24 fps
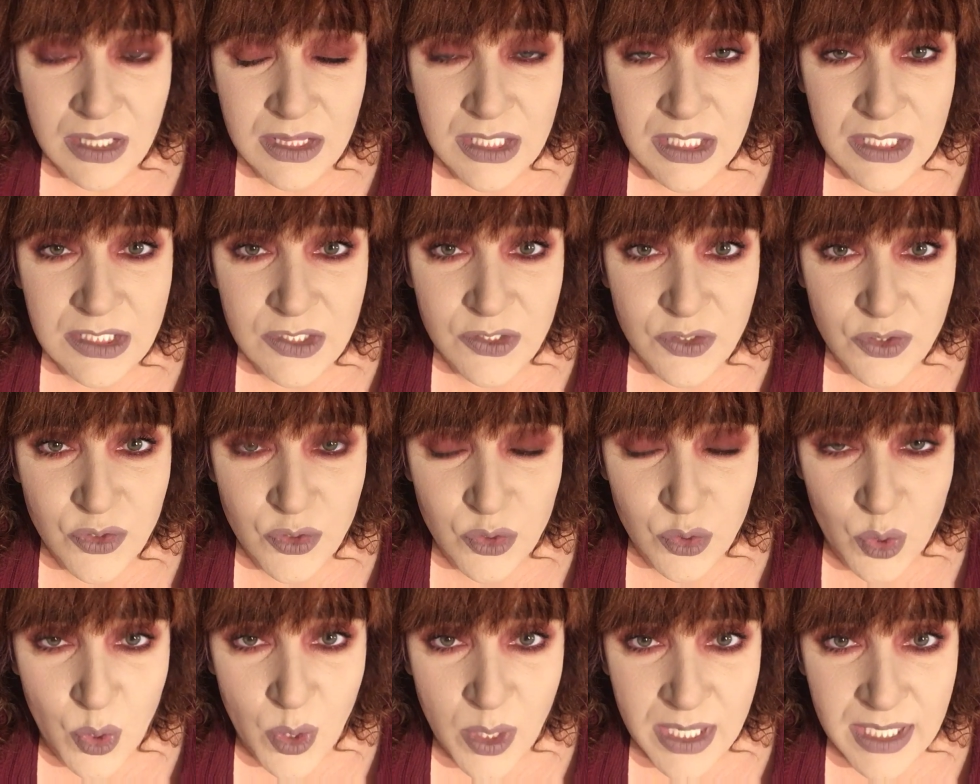that
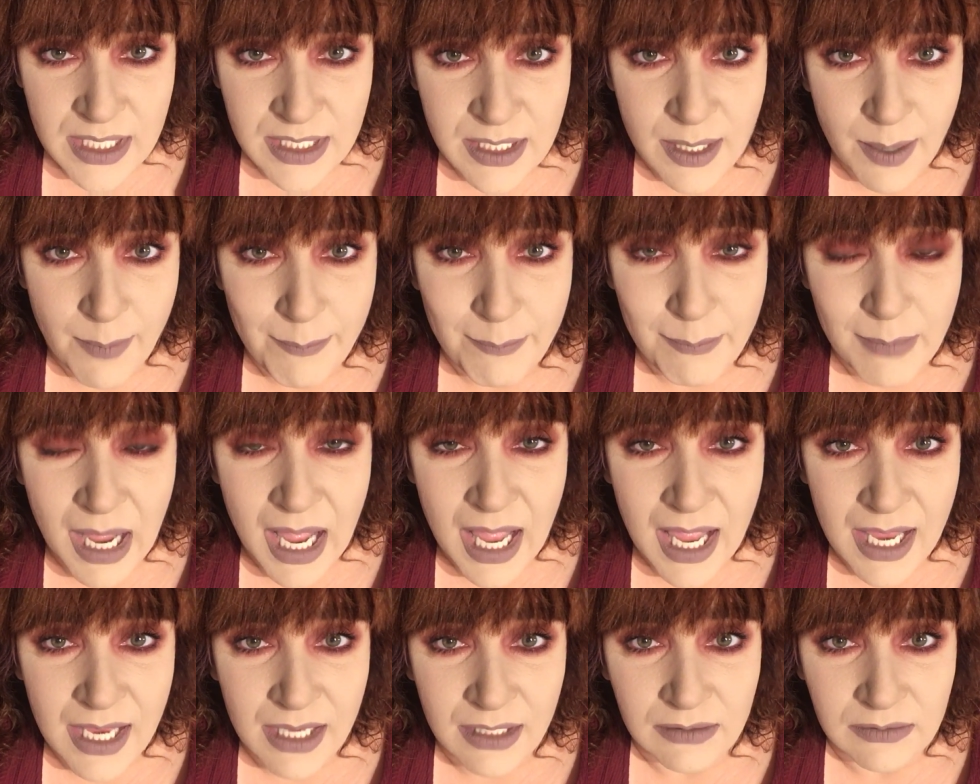destroyed
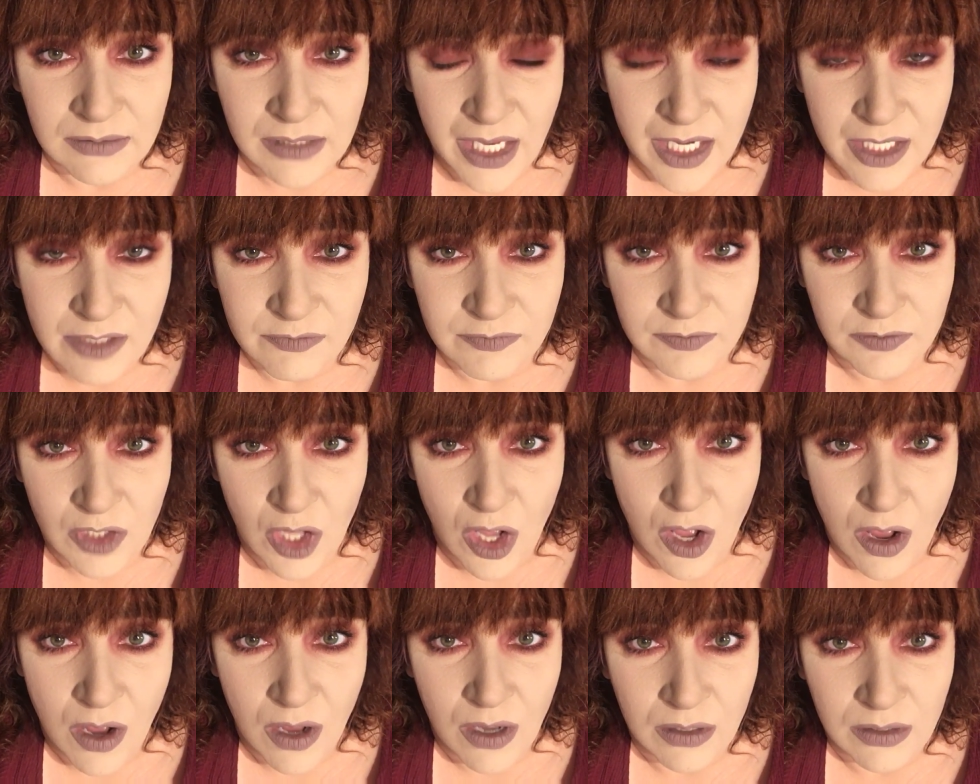my
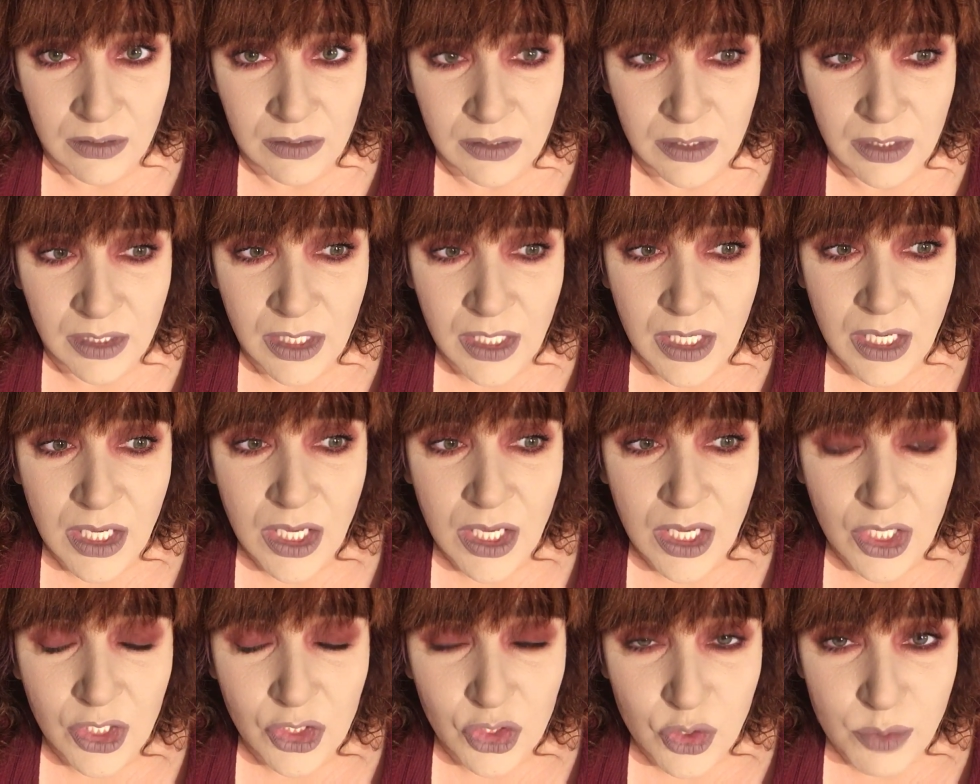lifelong
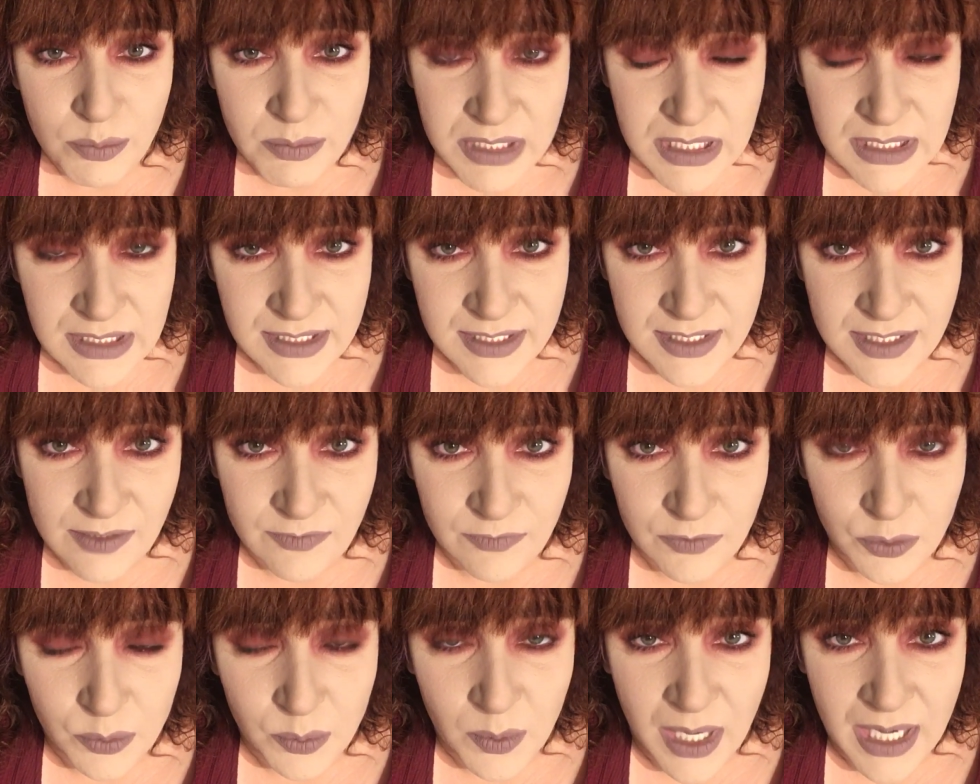human and
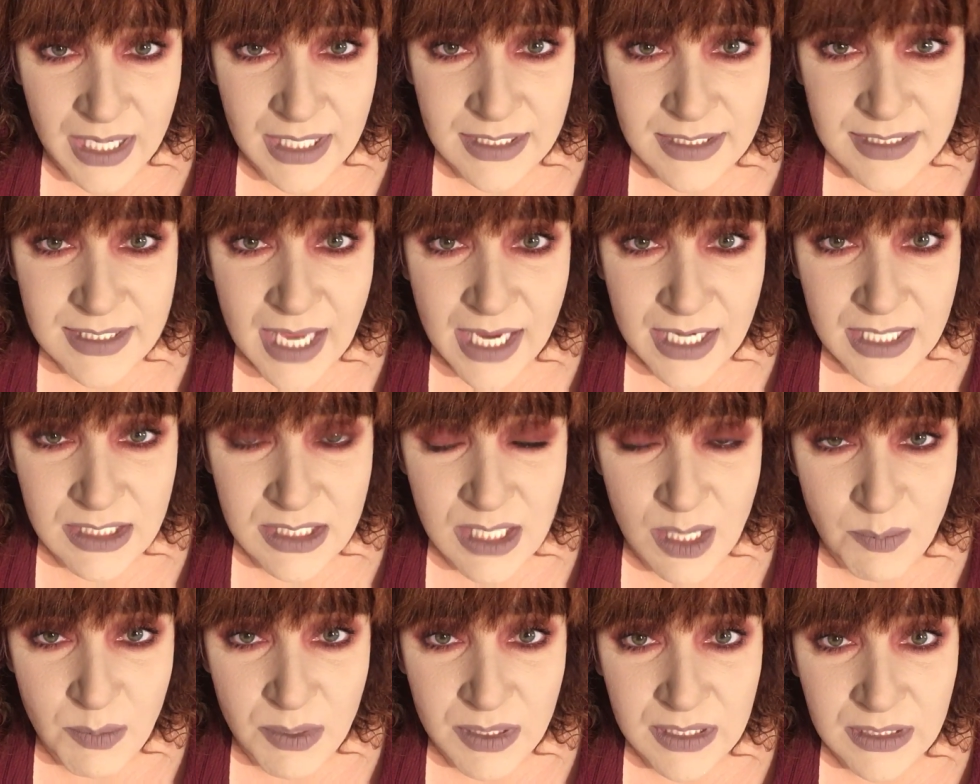civil rights,
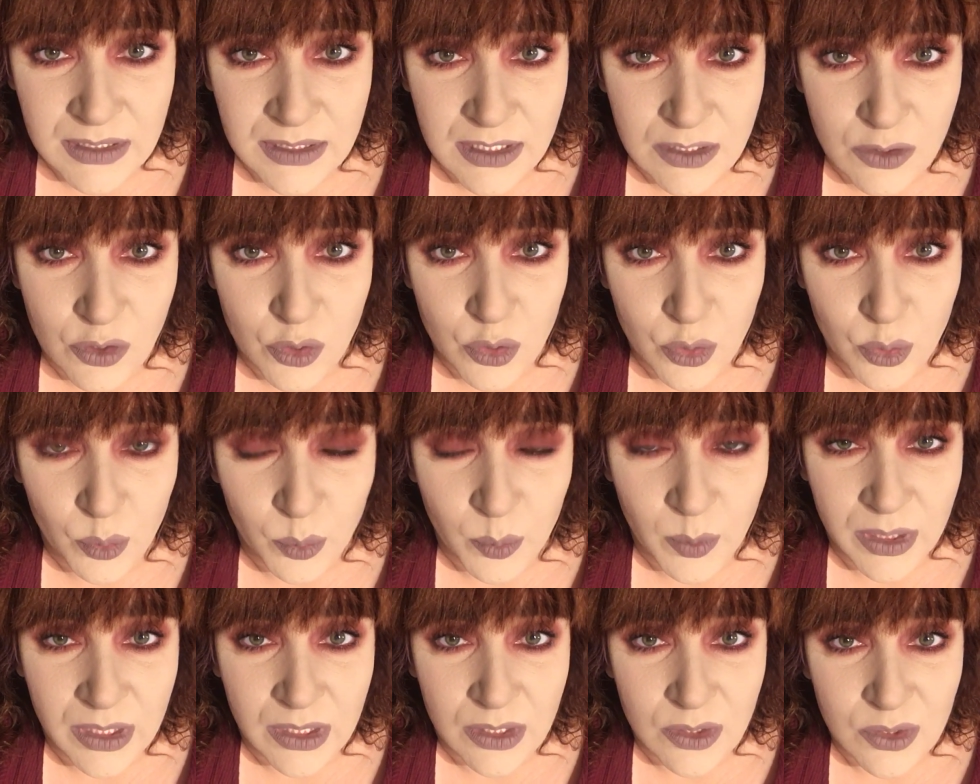academic and legal
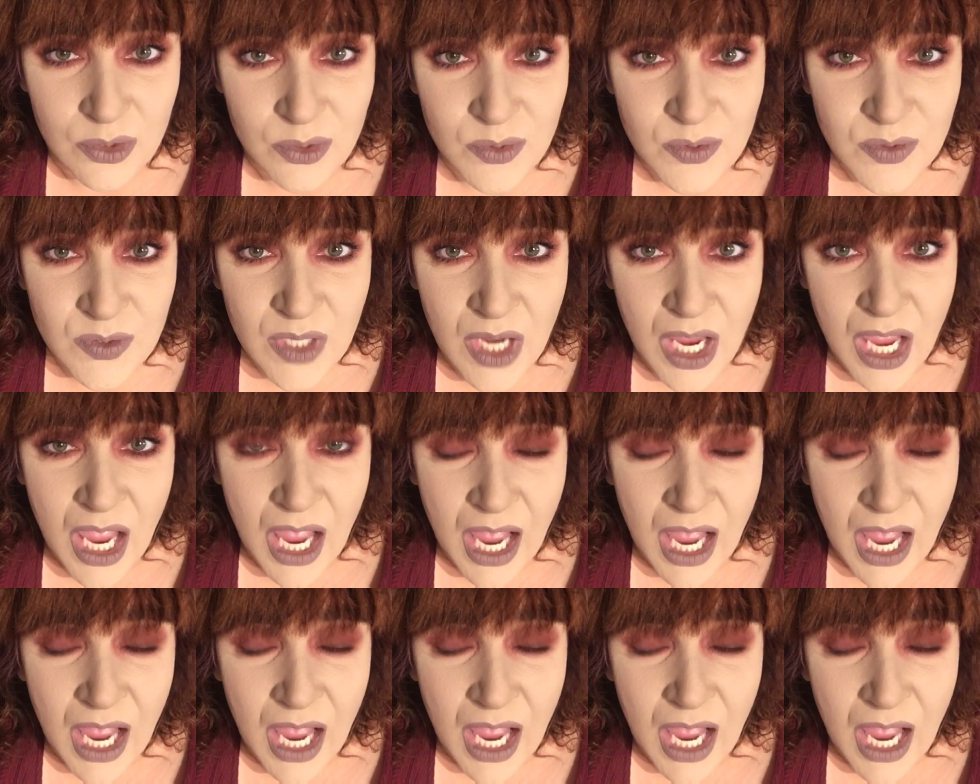careers.